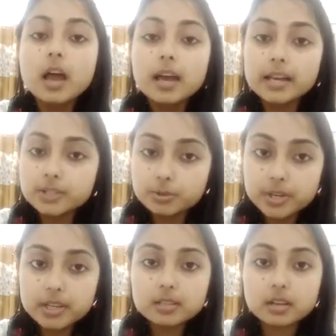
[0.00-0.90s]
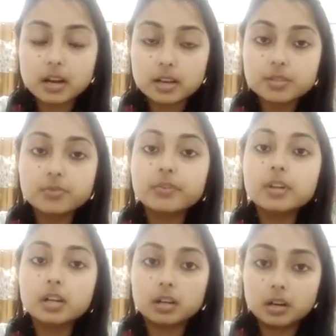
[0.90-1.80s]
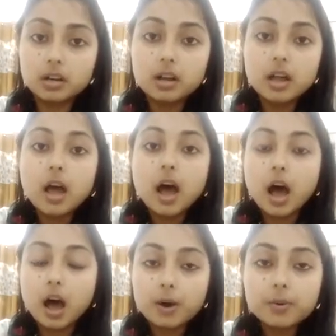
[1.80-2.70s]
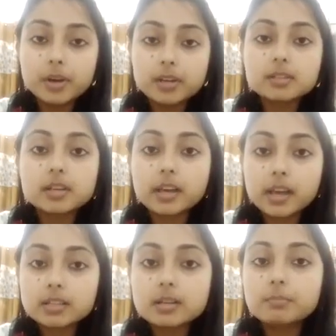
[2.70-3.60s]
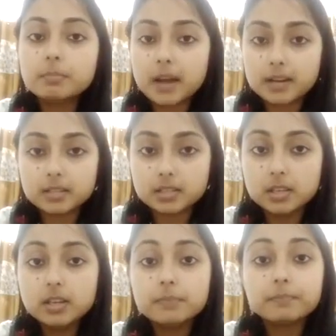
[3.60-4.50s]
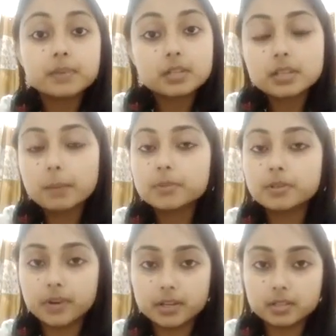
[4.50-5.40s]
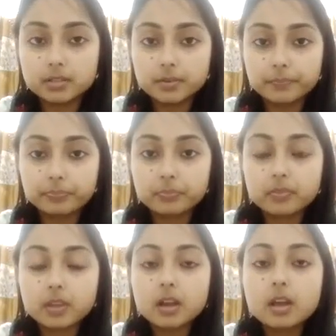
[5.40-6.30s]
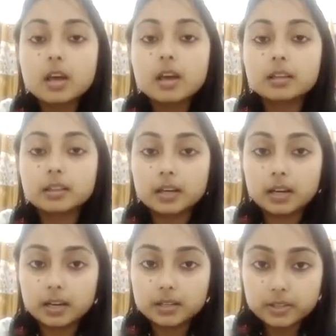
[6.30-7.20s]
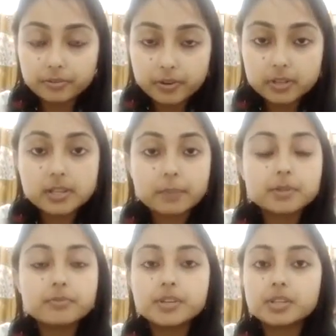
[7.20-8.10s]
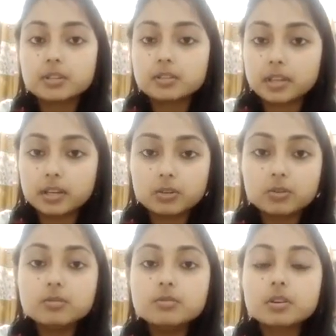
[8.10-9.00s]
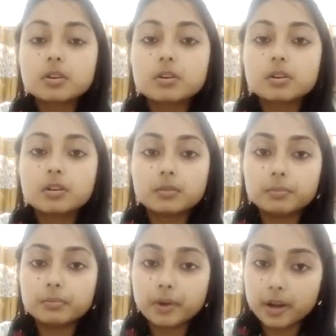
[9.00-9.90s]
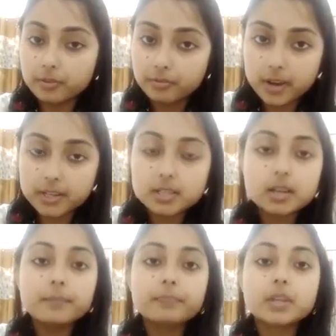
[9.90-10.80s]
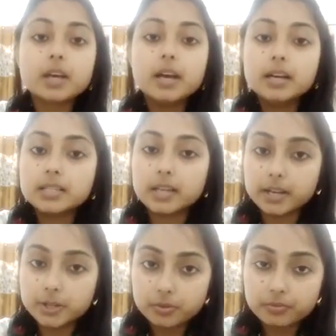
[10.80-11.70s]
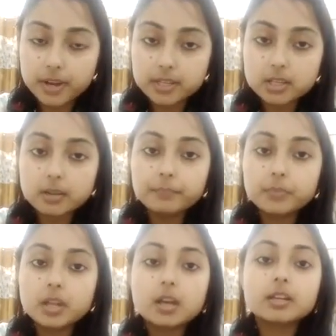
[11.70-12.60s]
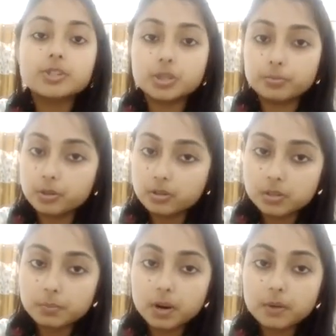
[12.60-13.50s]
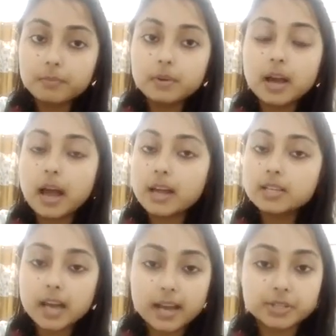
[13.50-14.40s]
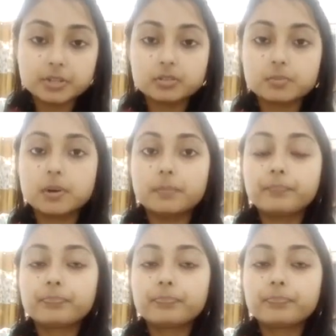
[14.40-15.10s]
In today's class, we will learn how is the kingdom Plantae subdivided. The different subdivisions include Bryophyta, Pteridophyta, Gymnosperm and Angiosperm.